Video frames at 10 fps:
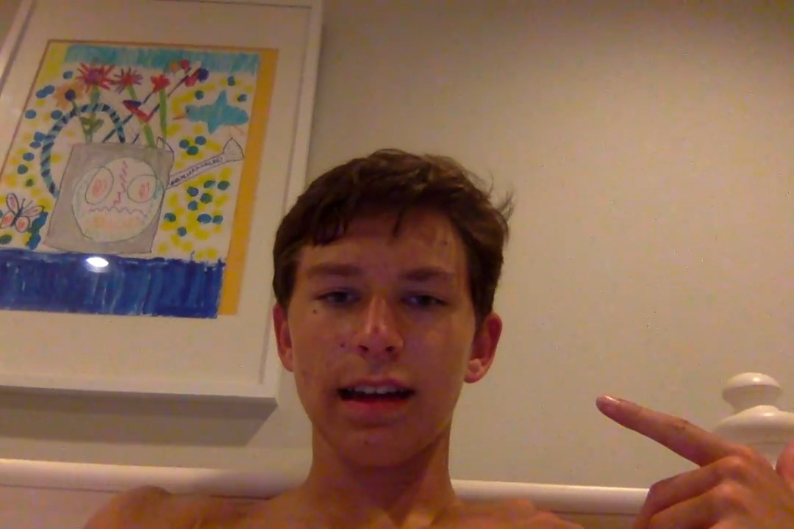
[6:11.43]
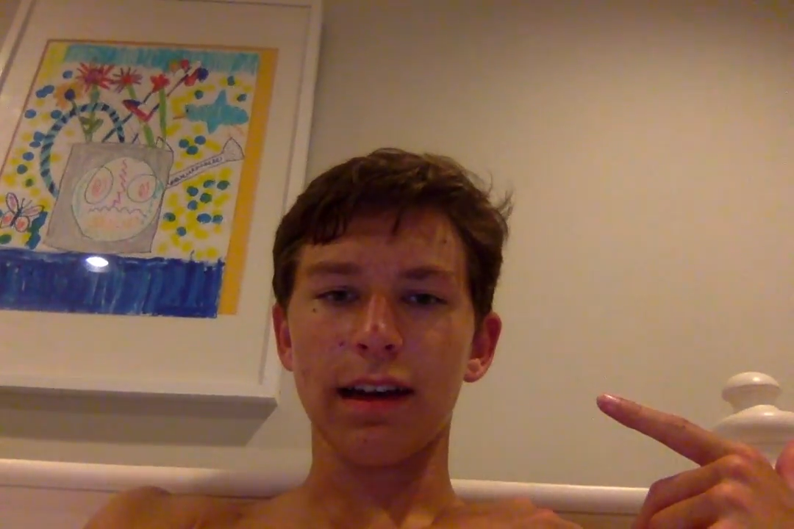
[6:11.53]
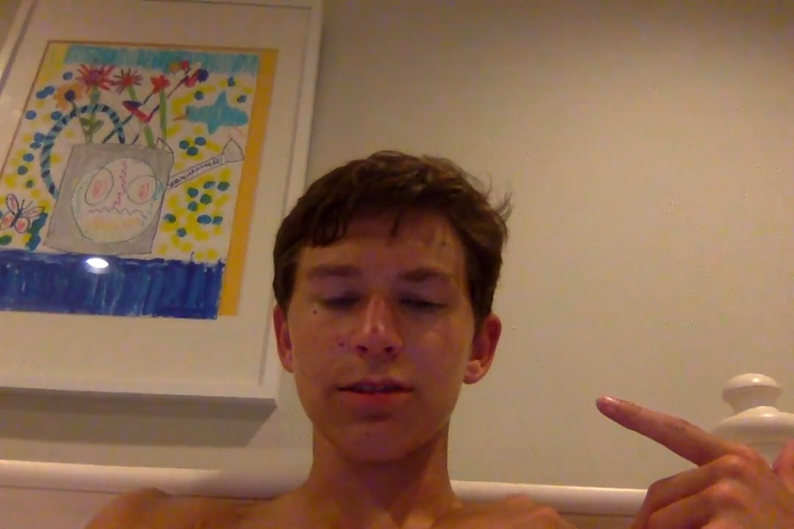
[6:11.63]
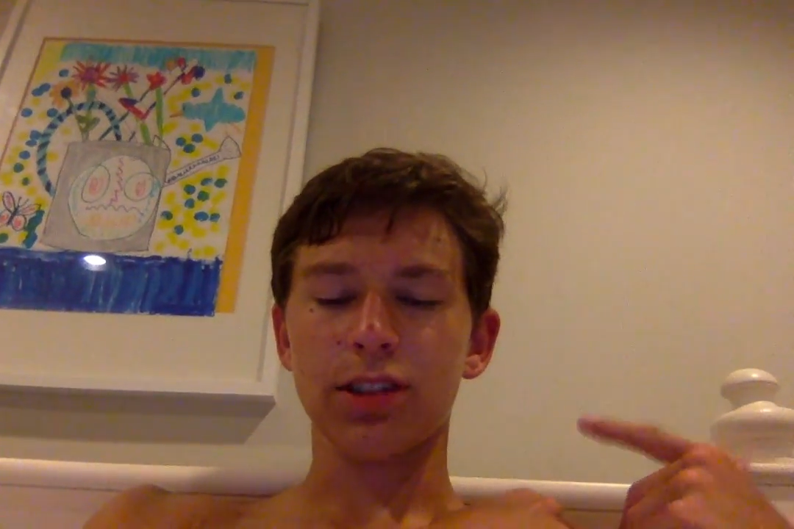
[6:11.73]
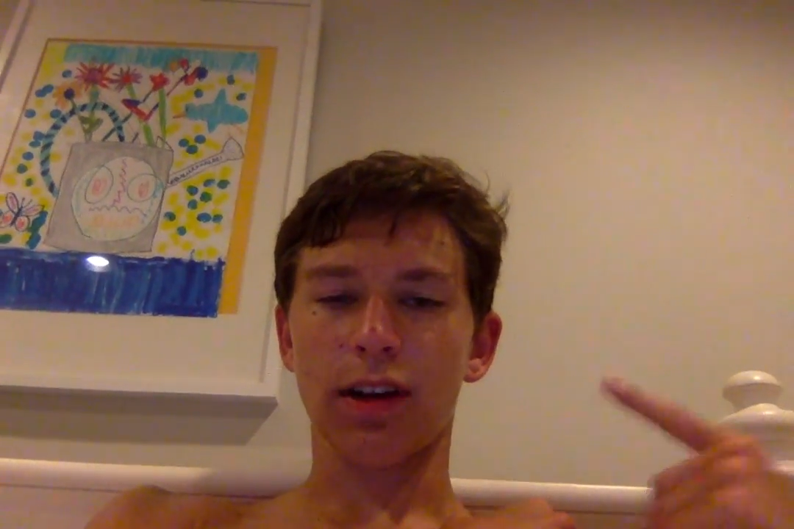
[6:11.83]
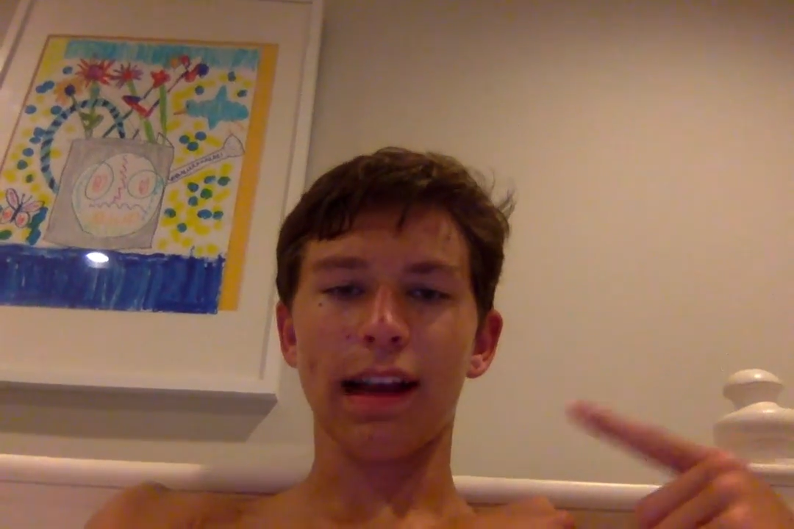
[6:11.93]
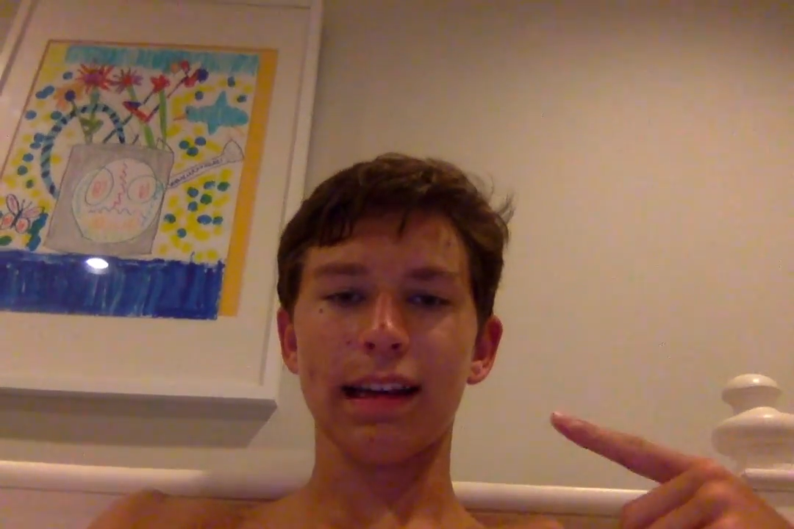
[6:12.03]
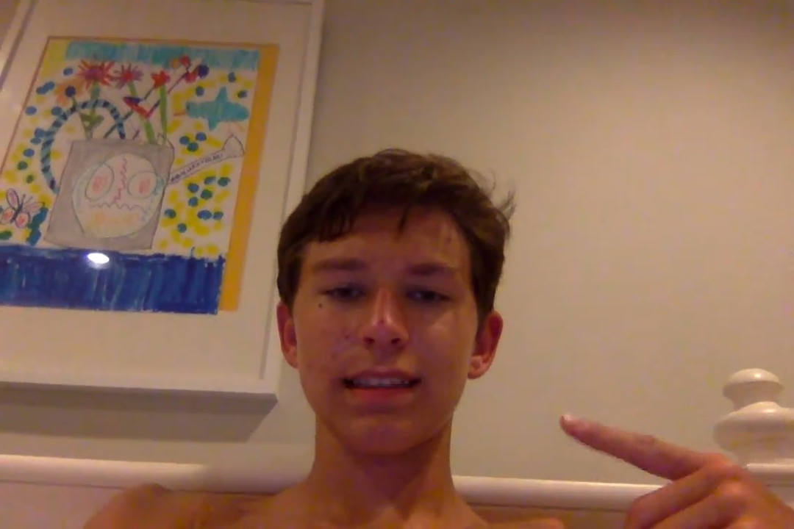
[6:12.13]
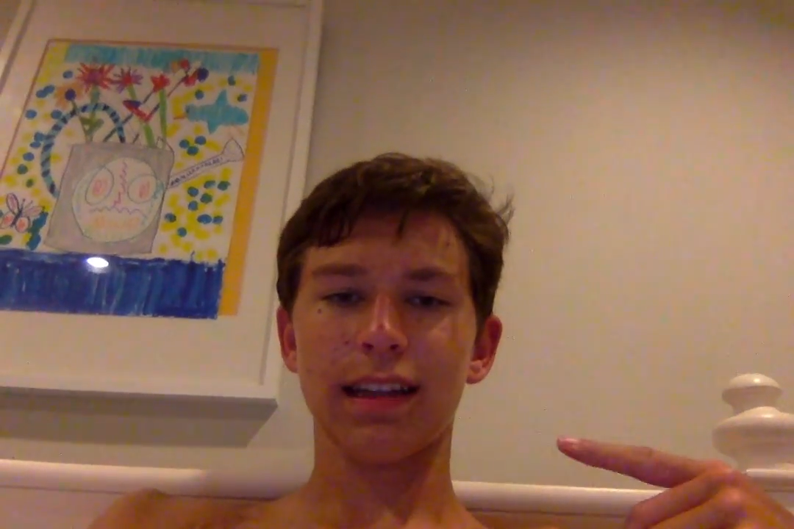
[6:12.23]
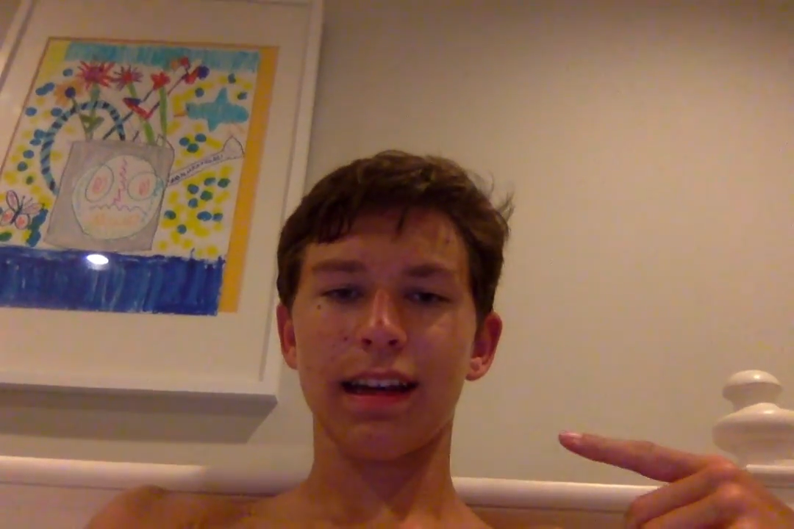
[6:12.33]
how
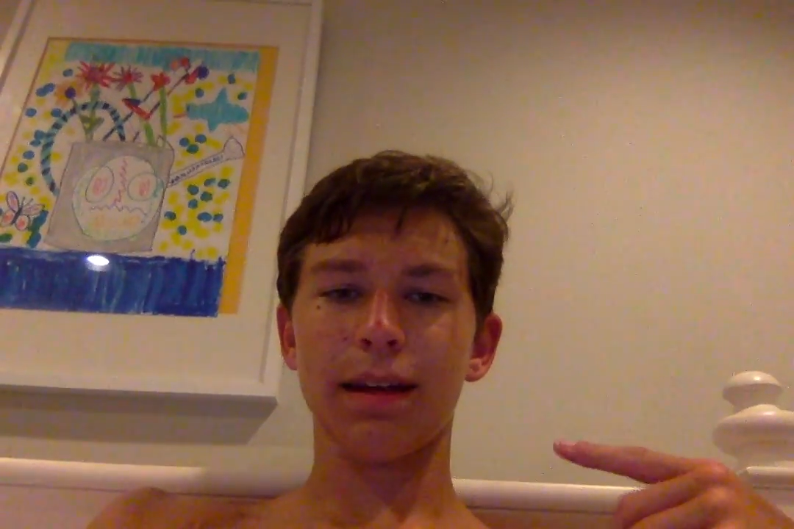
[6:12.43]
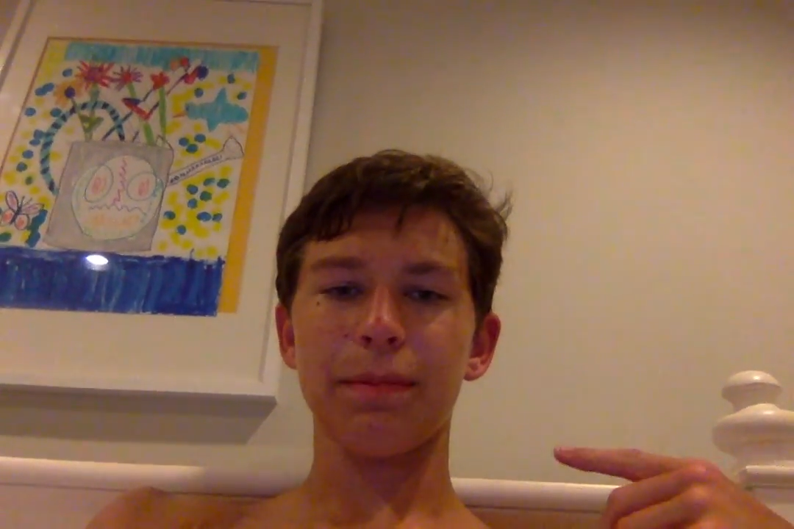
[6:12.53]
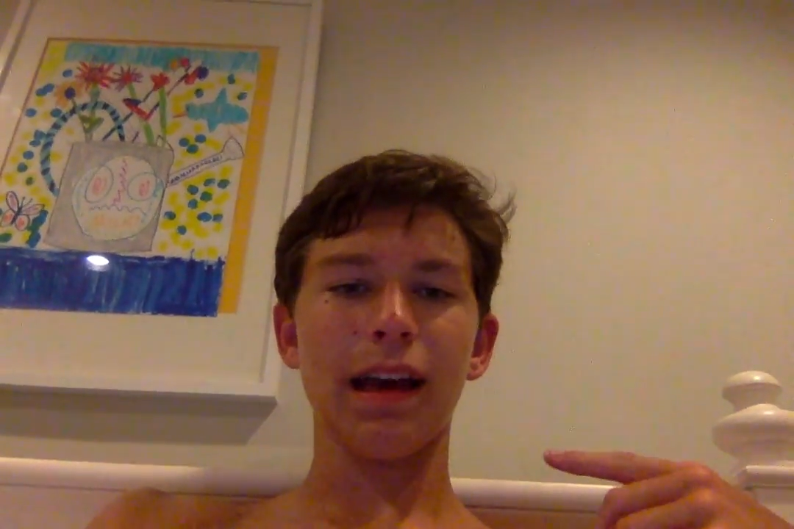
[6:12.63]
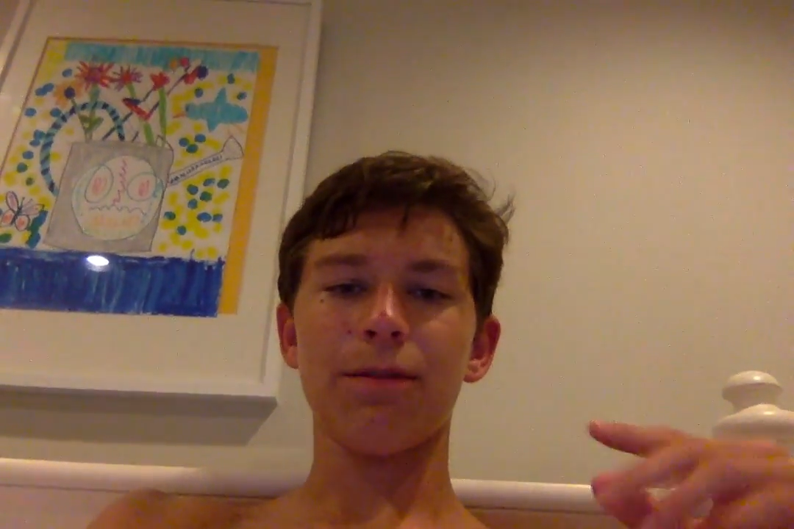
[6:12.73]
sarcastic I am.